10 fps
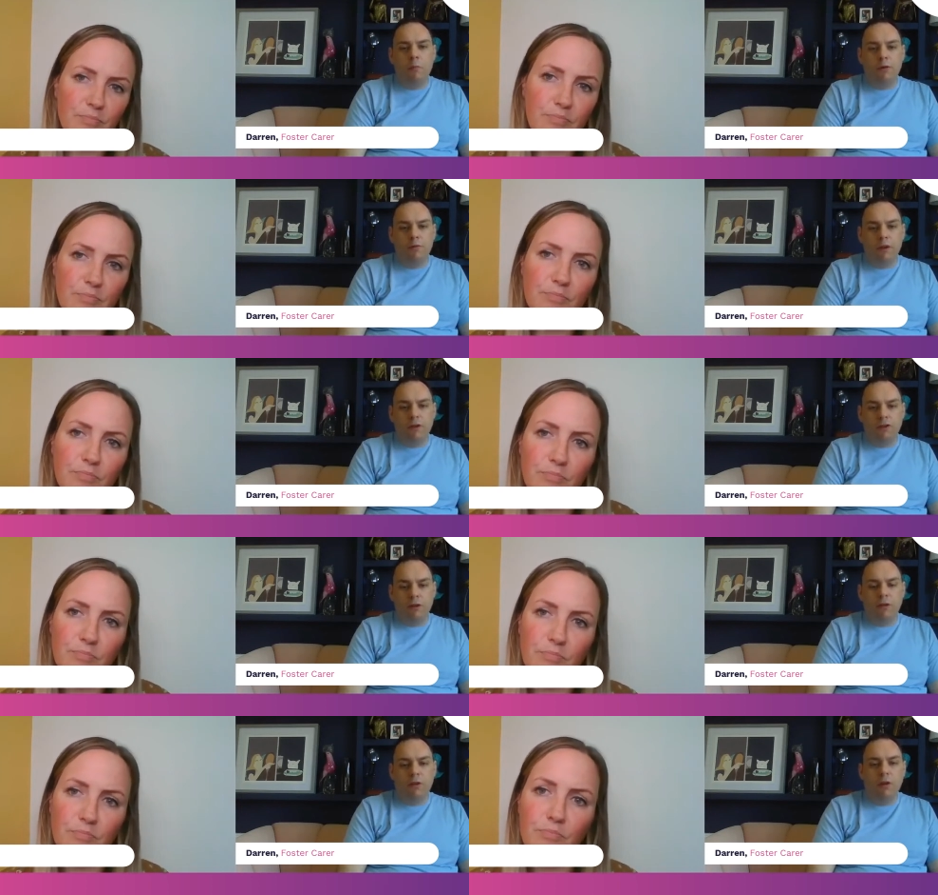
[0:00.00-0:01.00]
Speaker 1: common
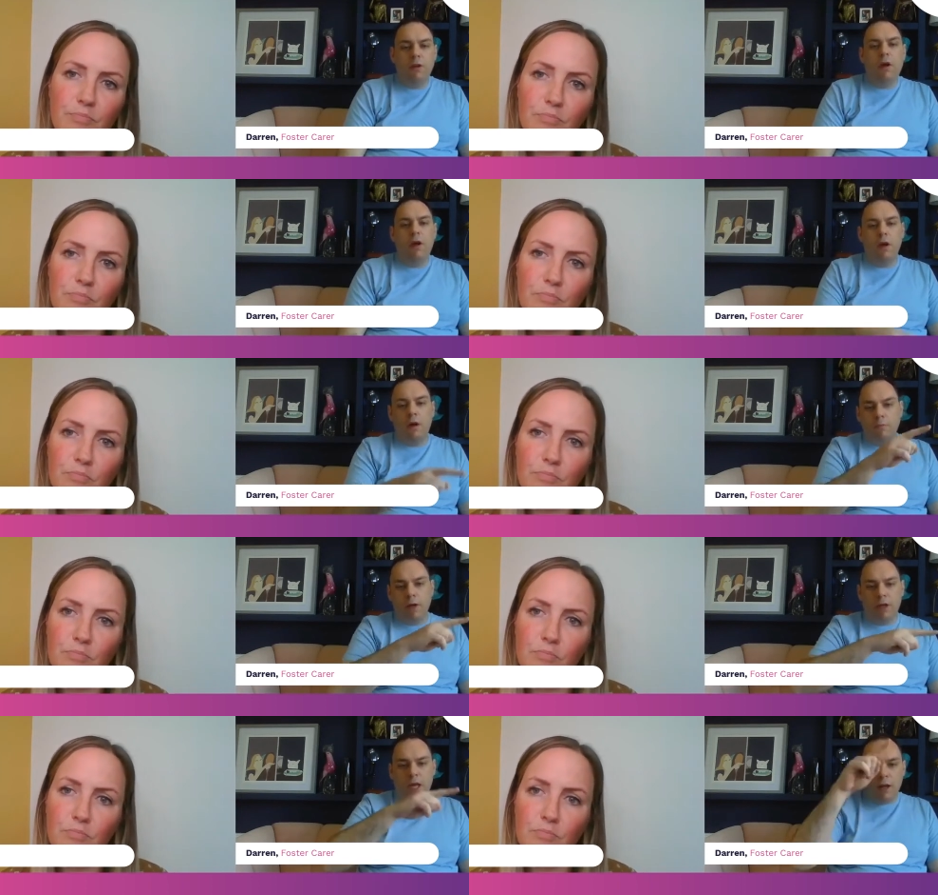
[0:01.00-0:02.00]
version uh,
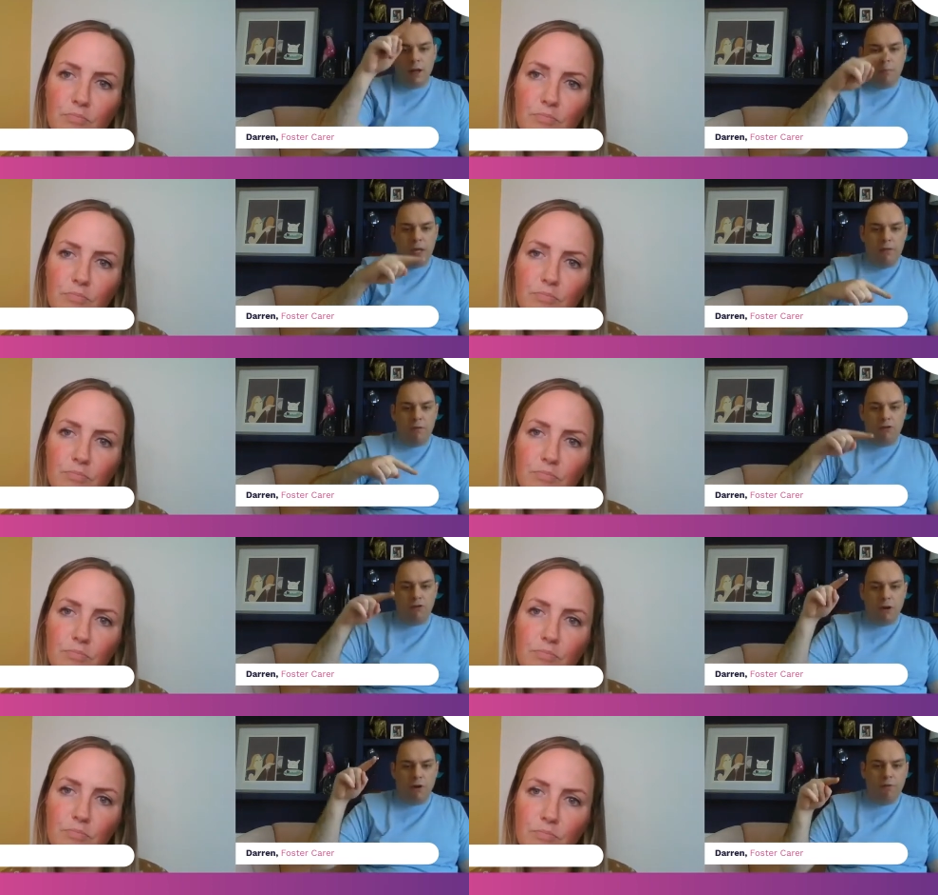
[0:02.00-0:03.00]
where you get like peaks
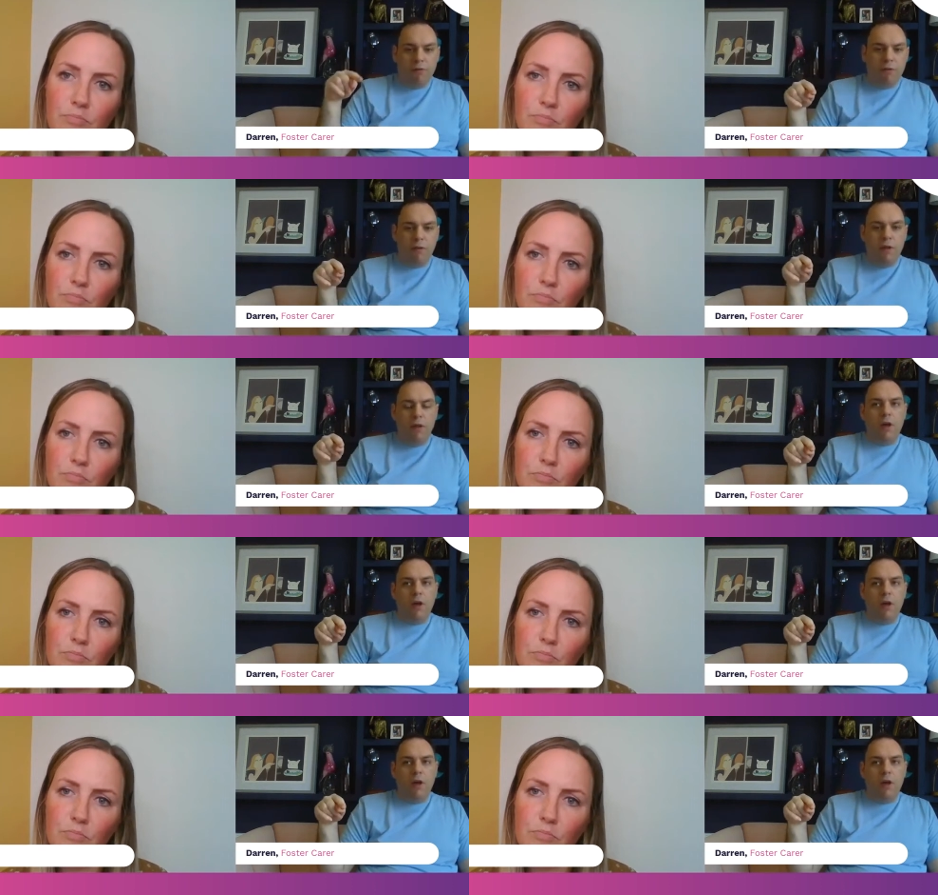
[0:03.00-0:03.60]
and troughs.